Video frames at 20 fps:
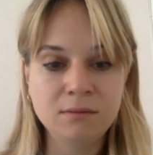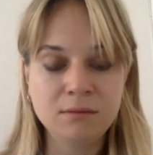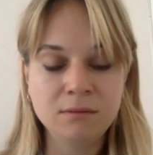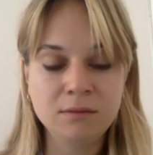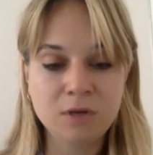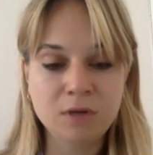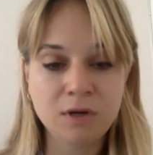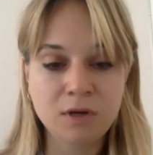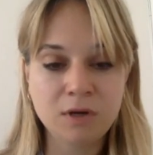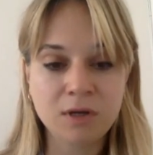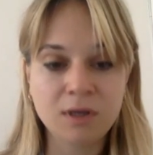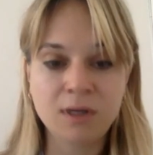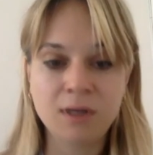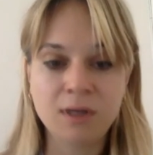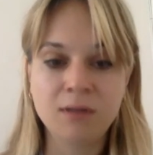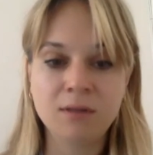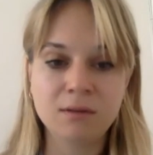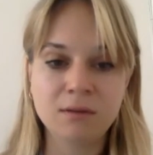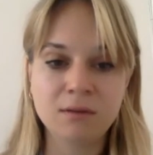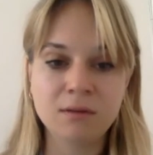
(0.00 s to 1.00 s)

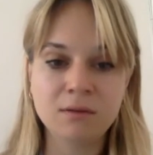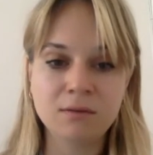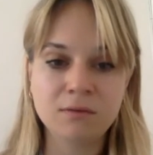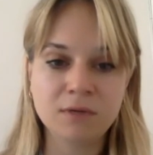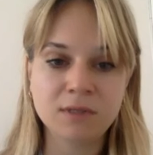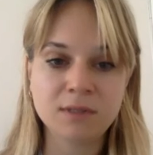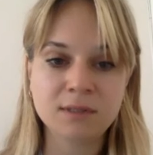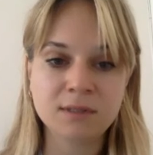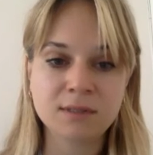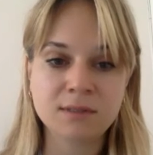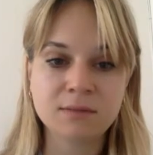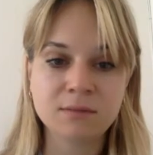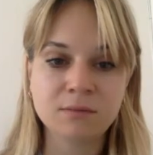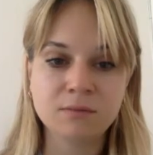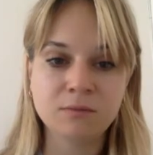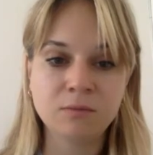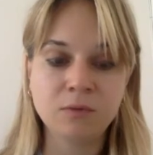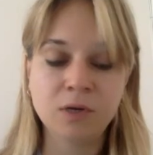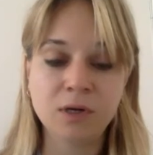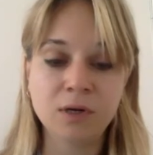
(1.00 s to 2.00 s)
targeting the risks
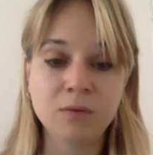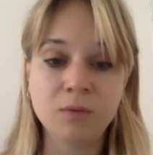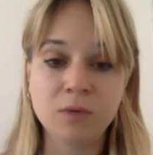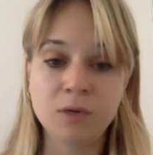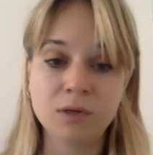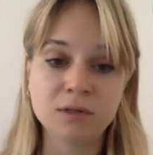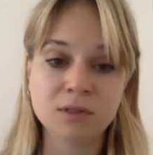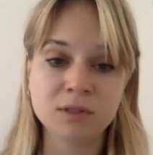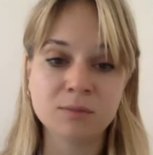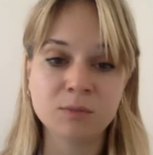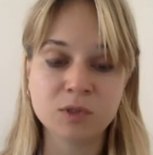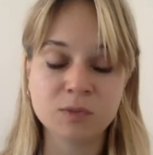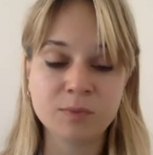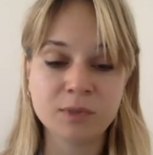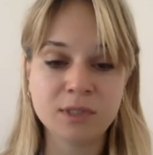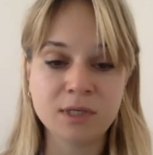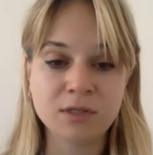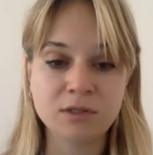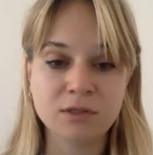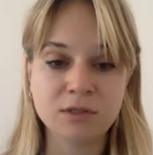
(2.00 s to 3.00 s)
where there's the most
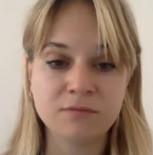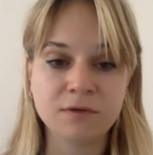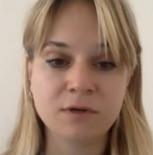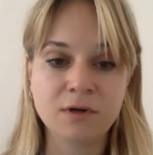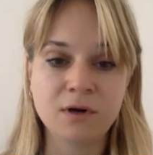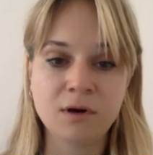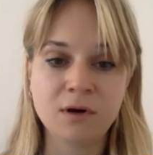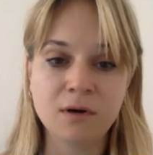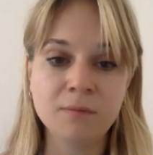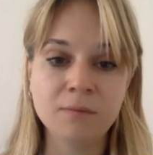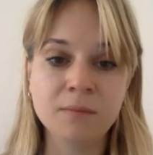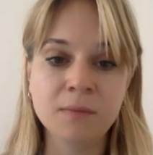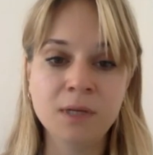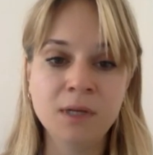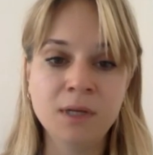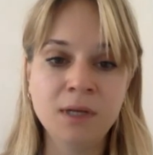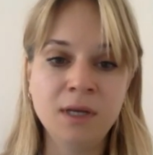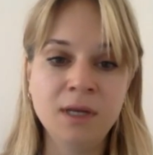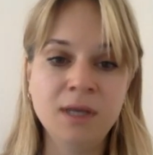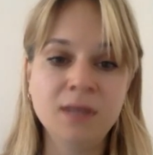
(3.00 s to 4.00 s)
potential for harm,
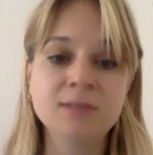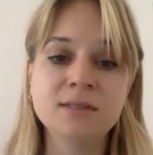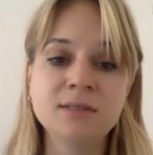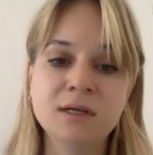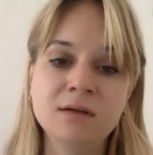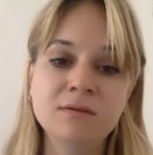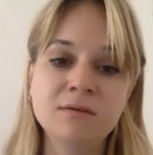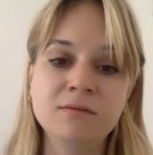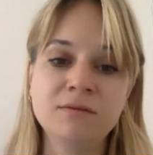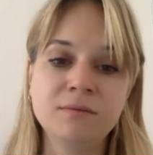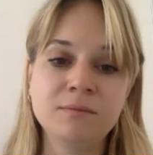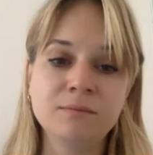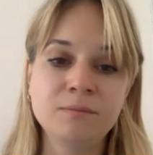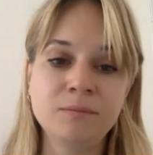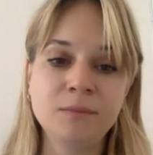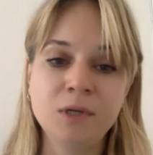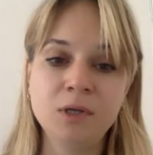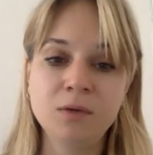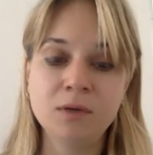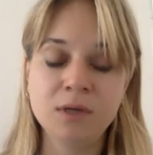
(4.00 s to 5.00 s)
instead of
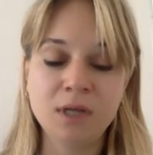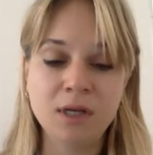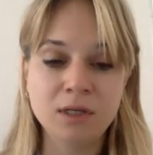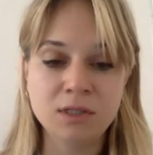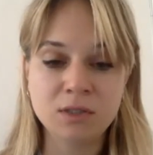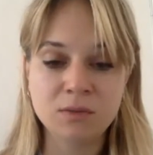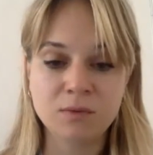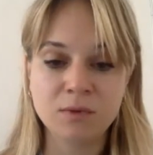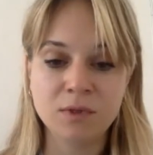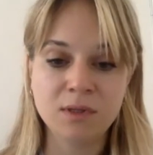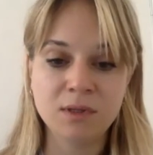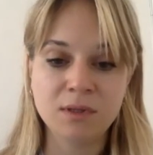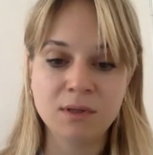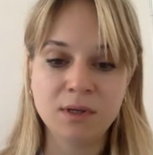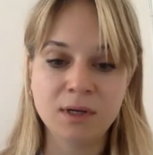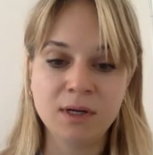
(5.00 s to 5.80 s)
engaging with